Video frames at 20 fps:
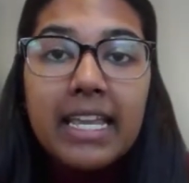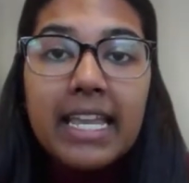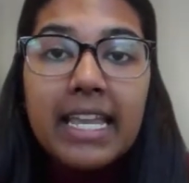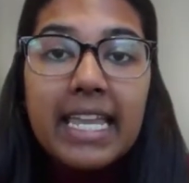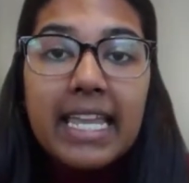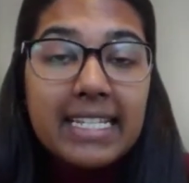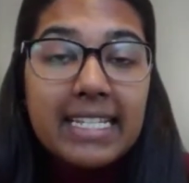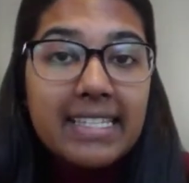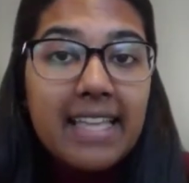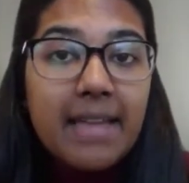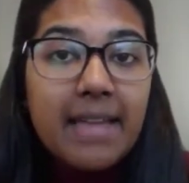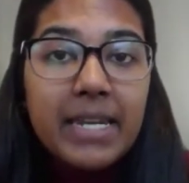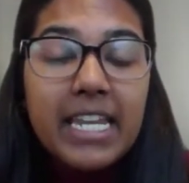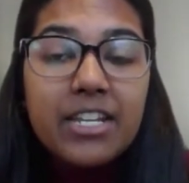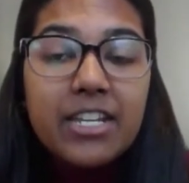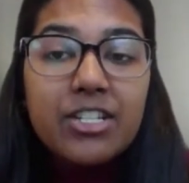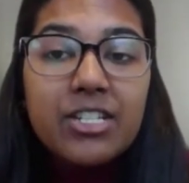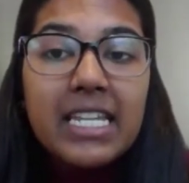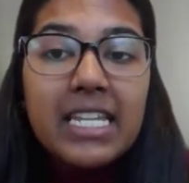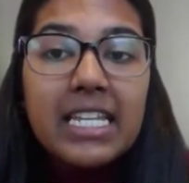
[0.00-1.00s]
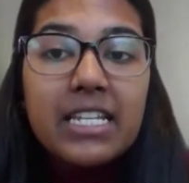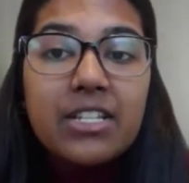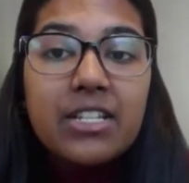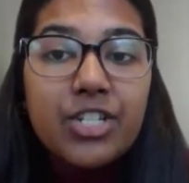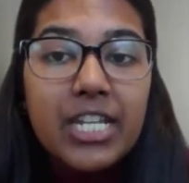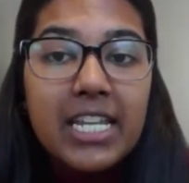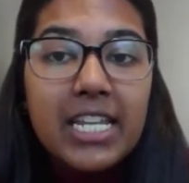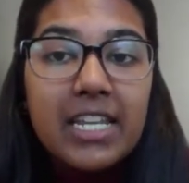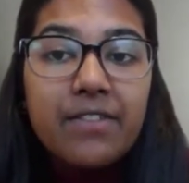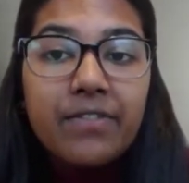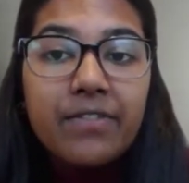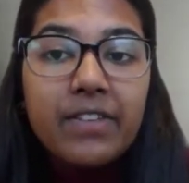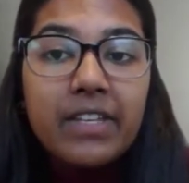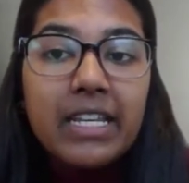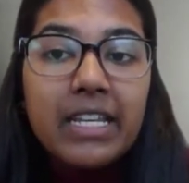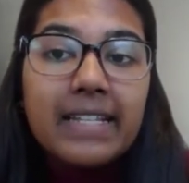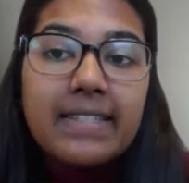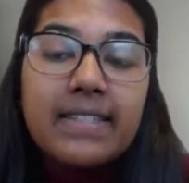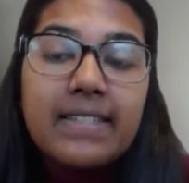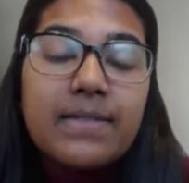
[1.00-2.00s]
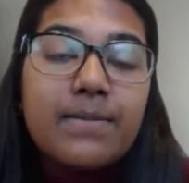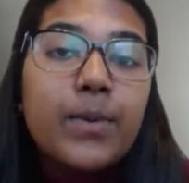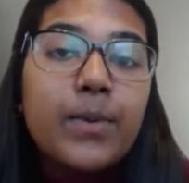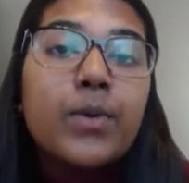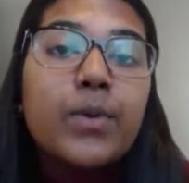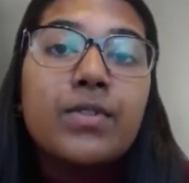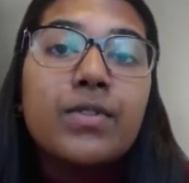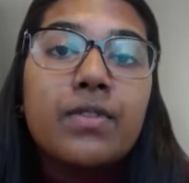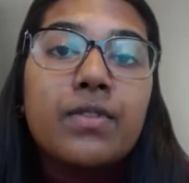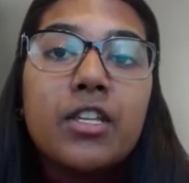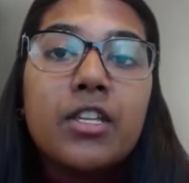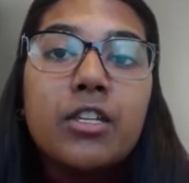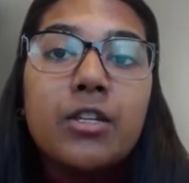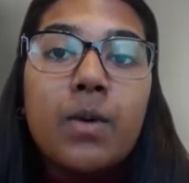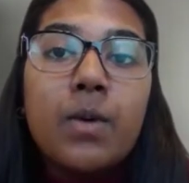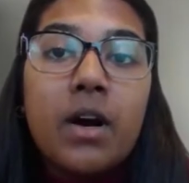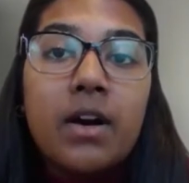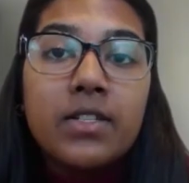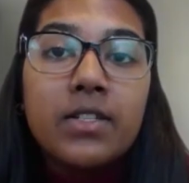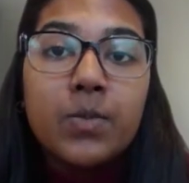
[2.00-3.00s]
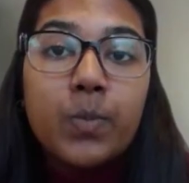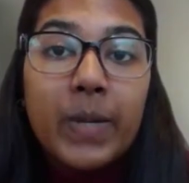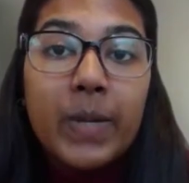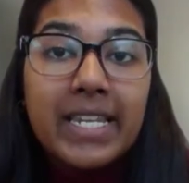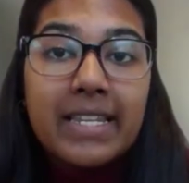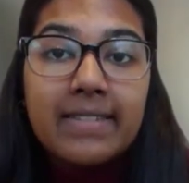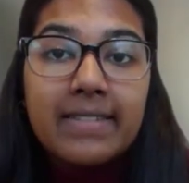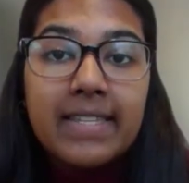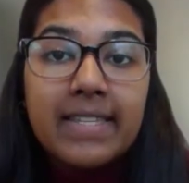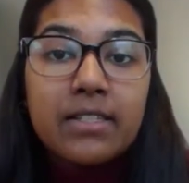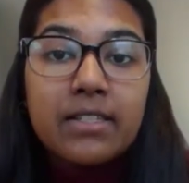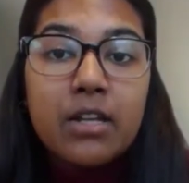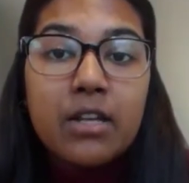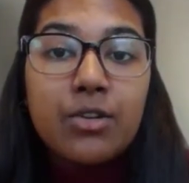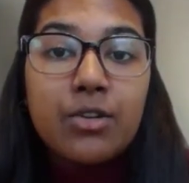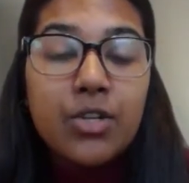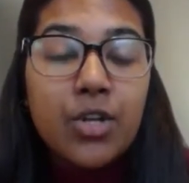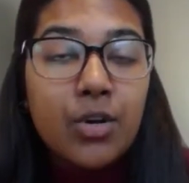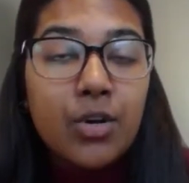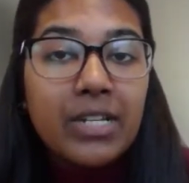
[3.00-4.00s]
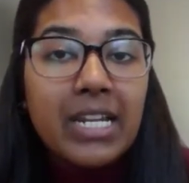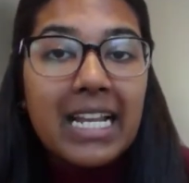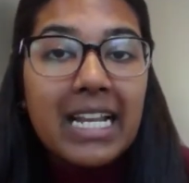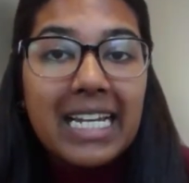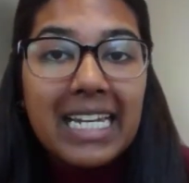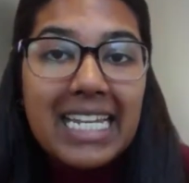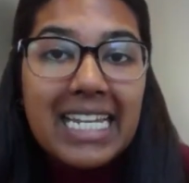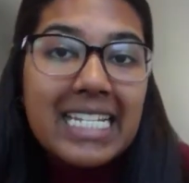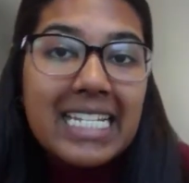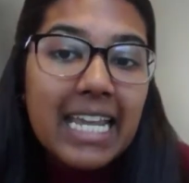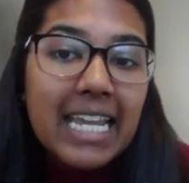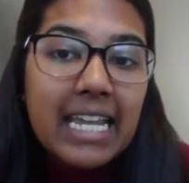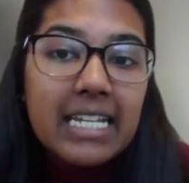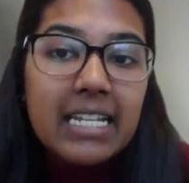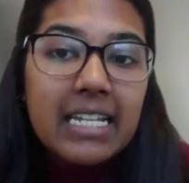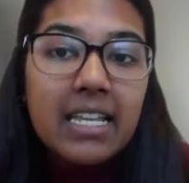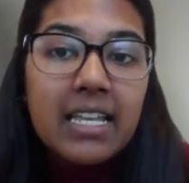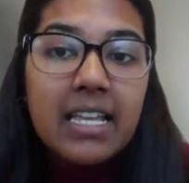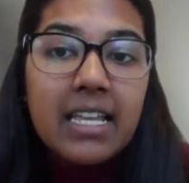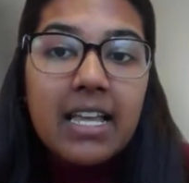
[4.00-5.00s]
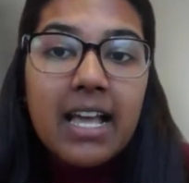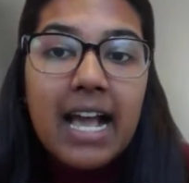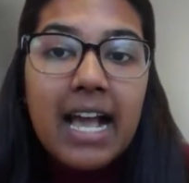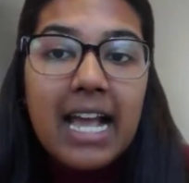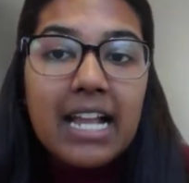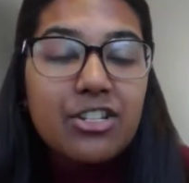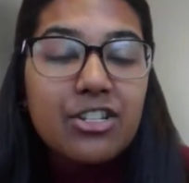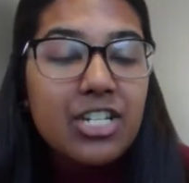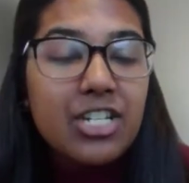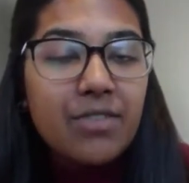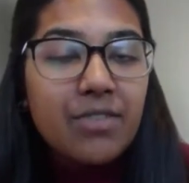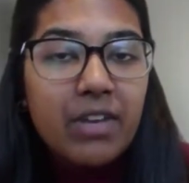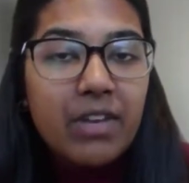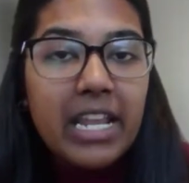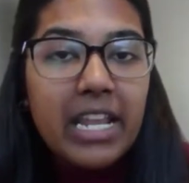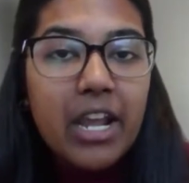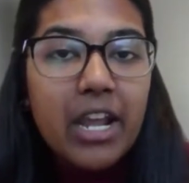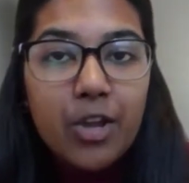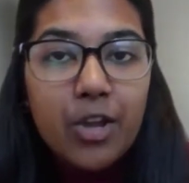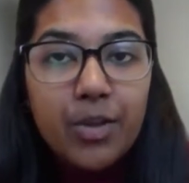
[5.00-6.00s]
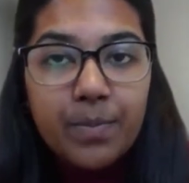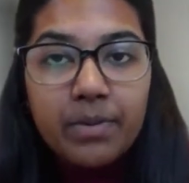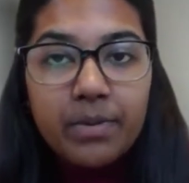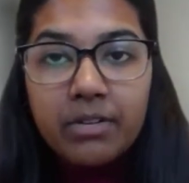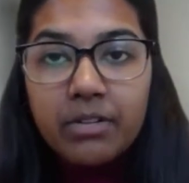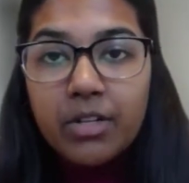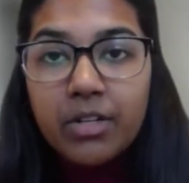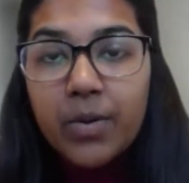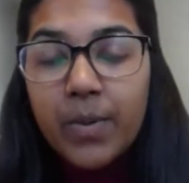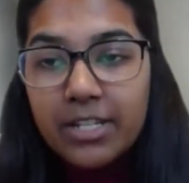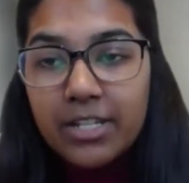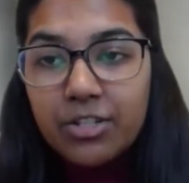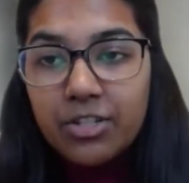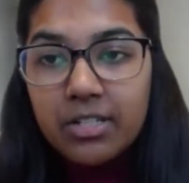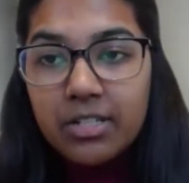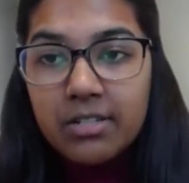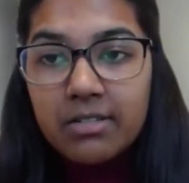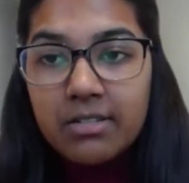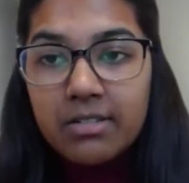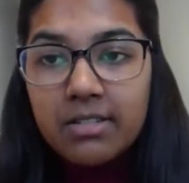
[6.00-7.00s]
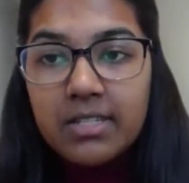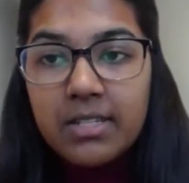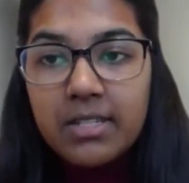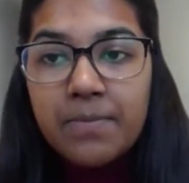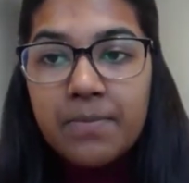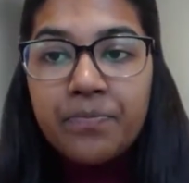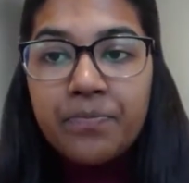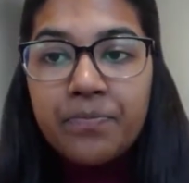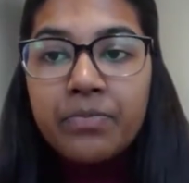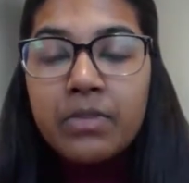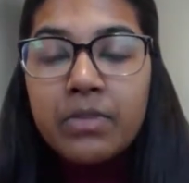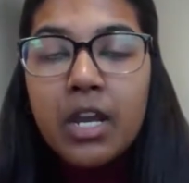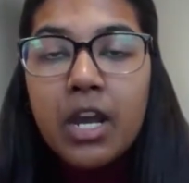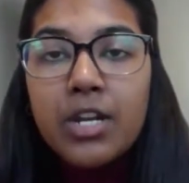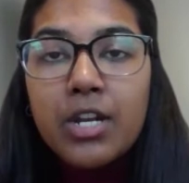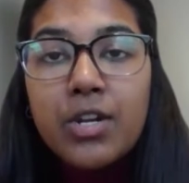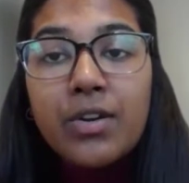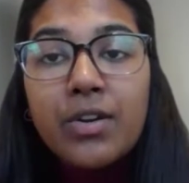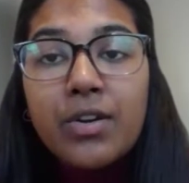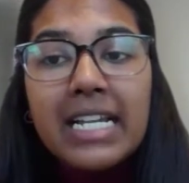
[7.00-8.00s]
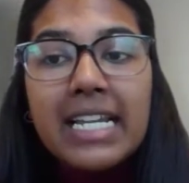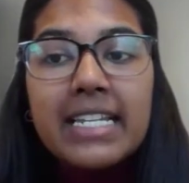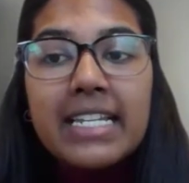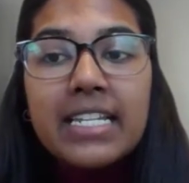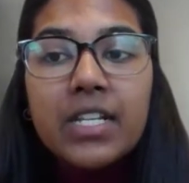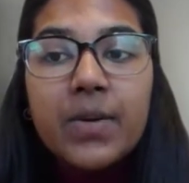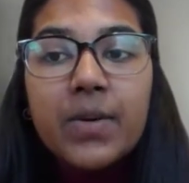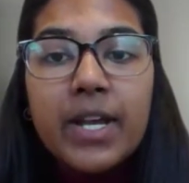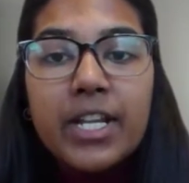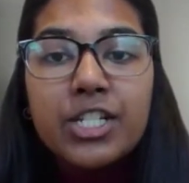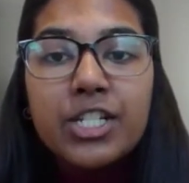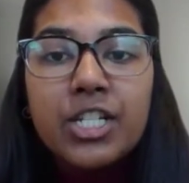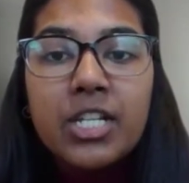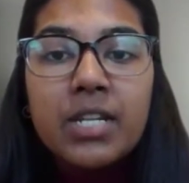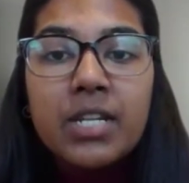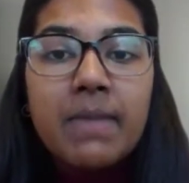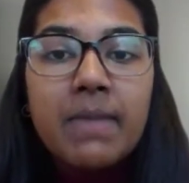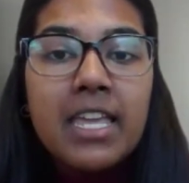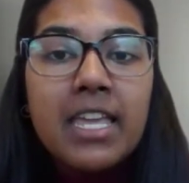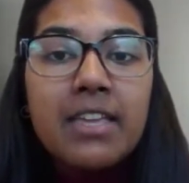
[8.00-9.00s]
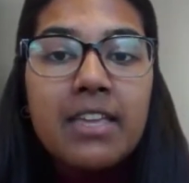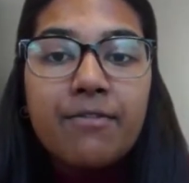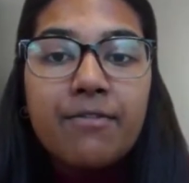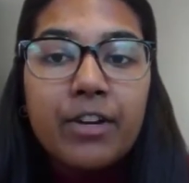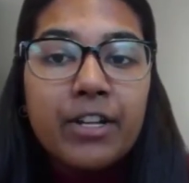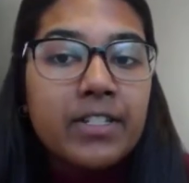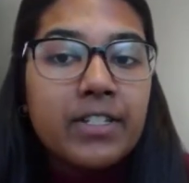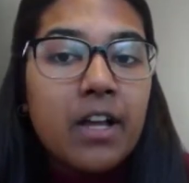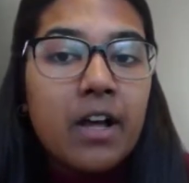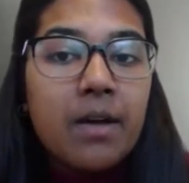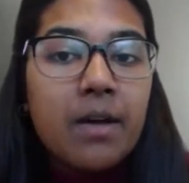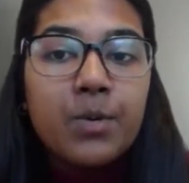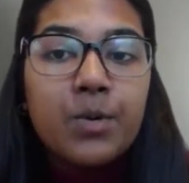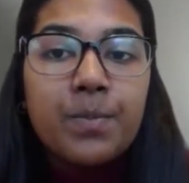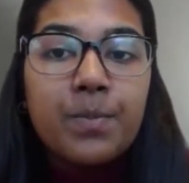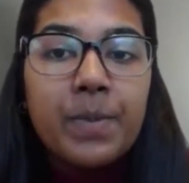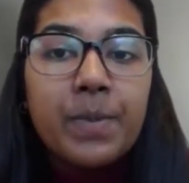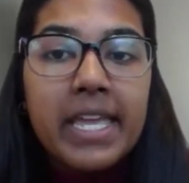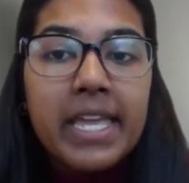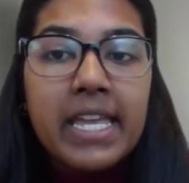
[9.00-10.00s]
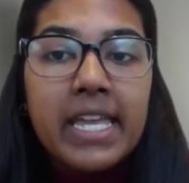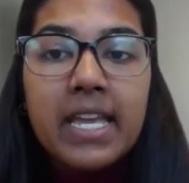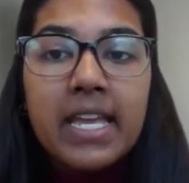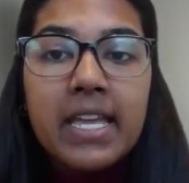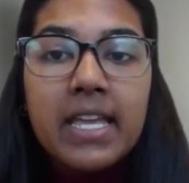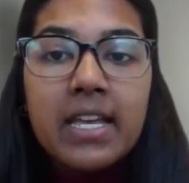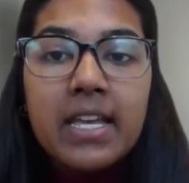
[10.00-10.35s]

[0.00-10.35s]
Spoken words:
In examination-in-chief, it is important that you ask witnesses non-leading and generally open questions. A non-leading question may, for example, be,